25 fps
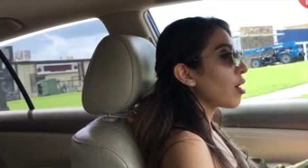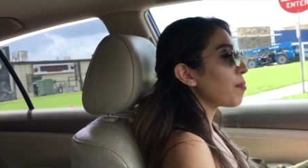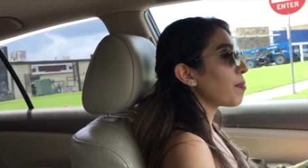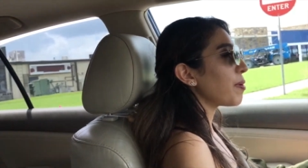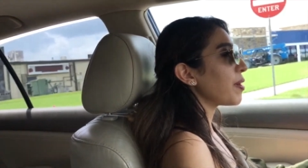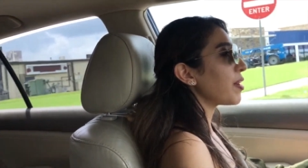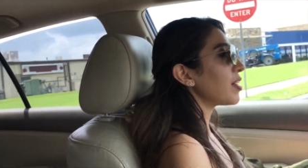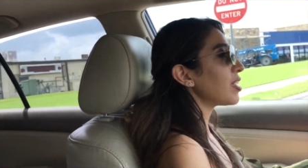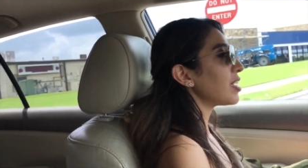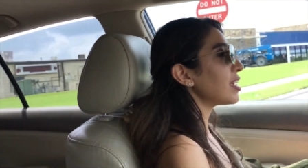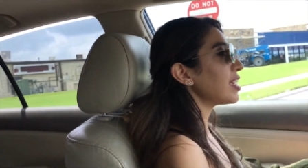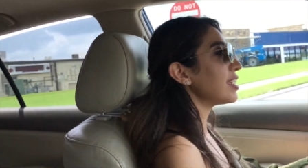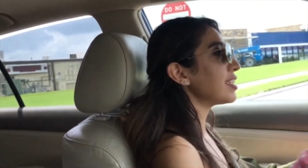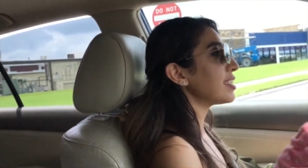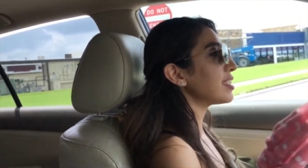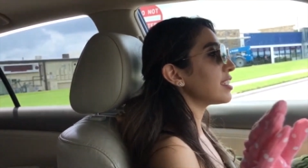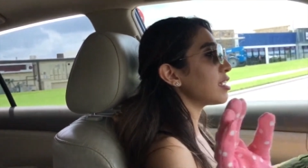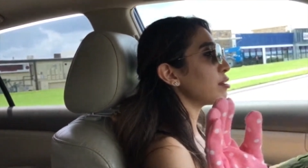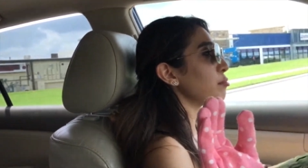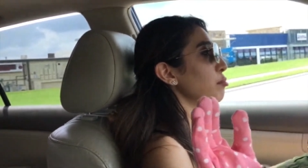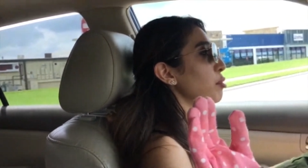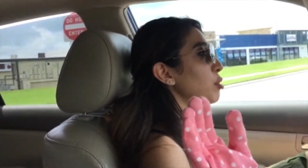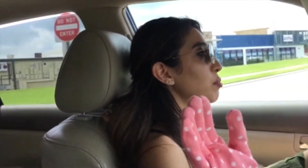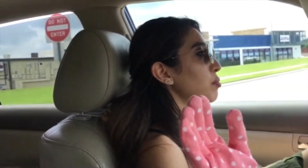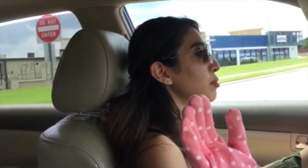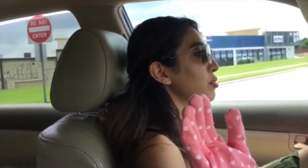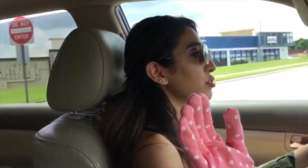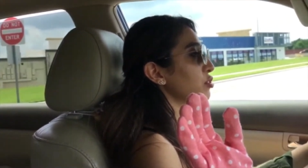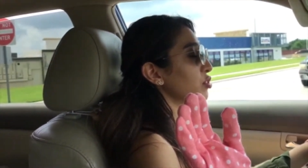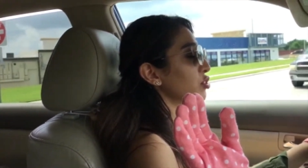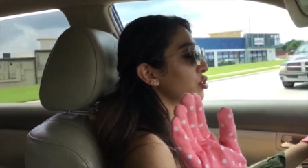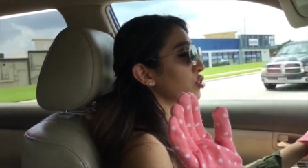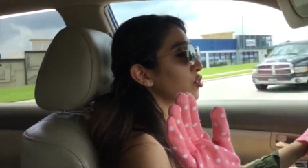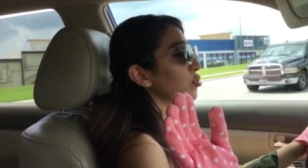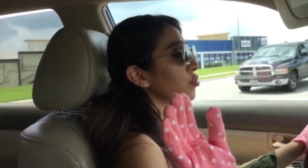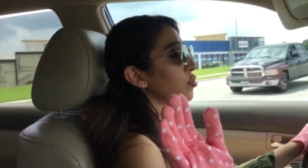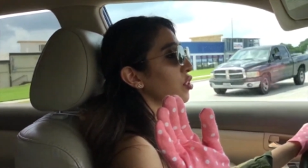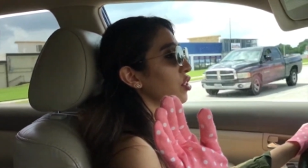Apparently
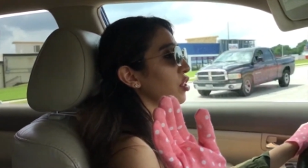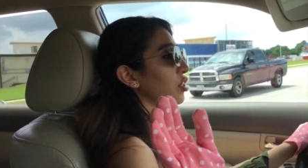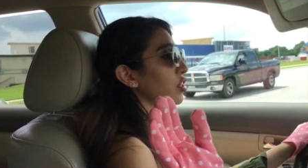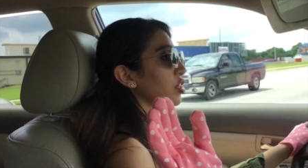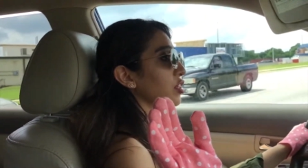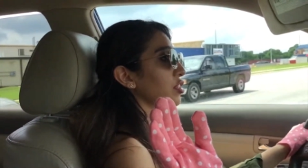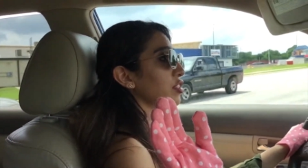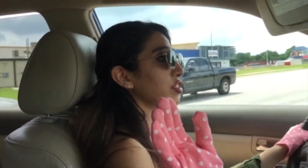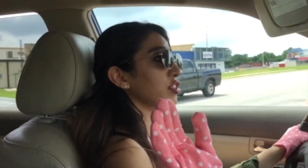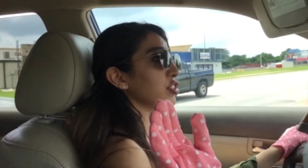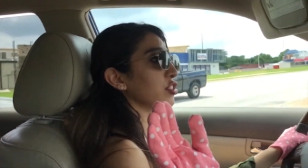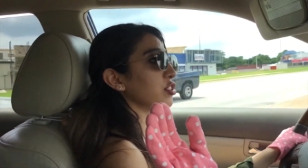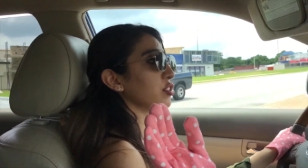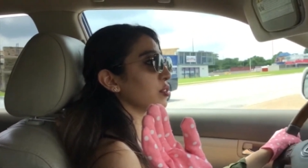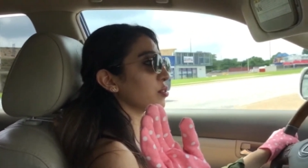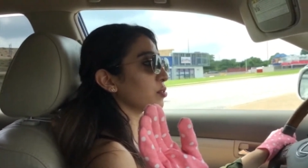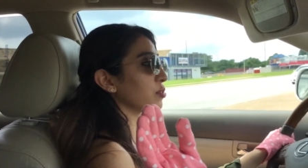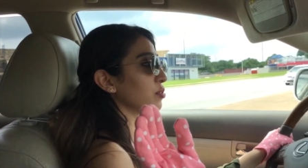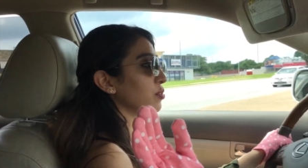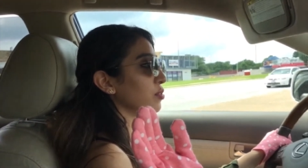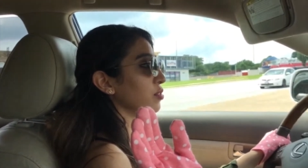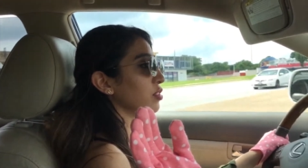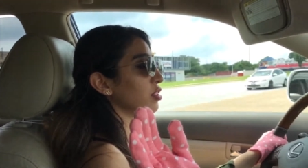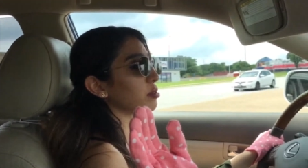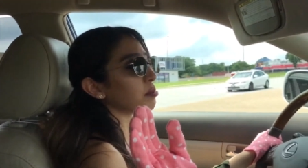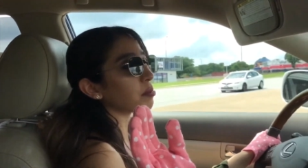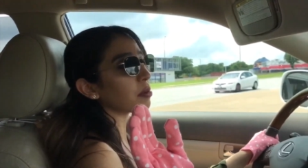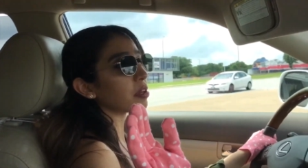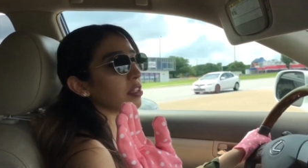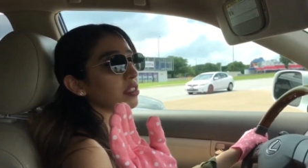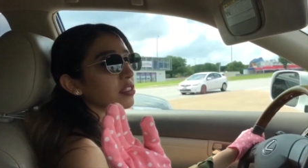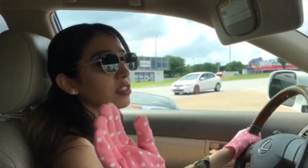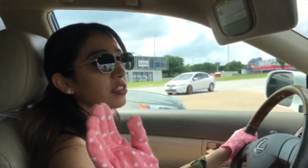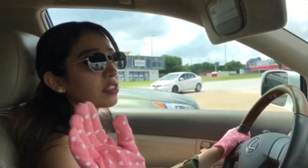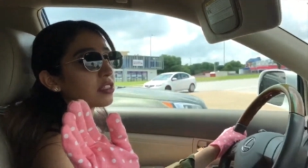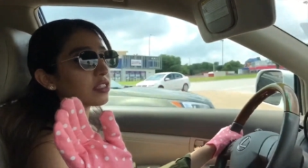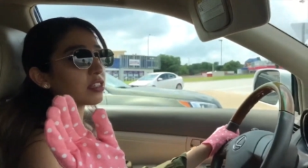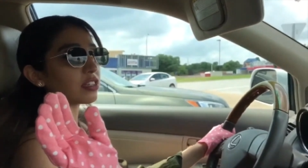T-Mobile's too good to
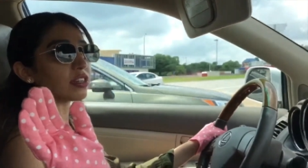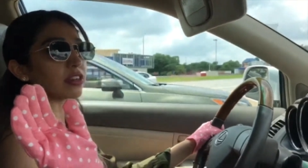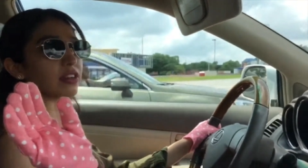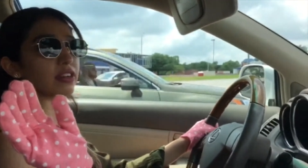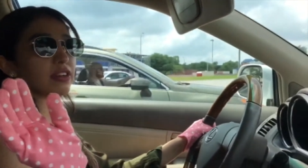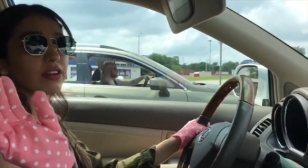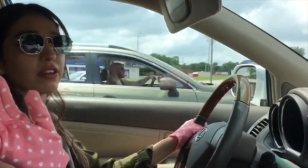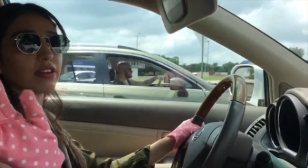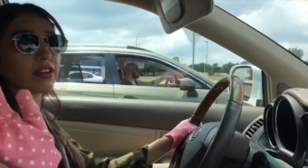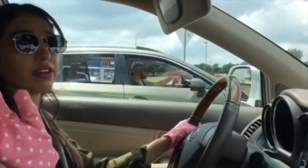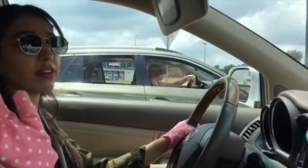sponsor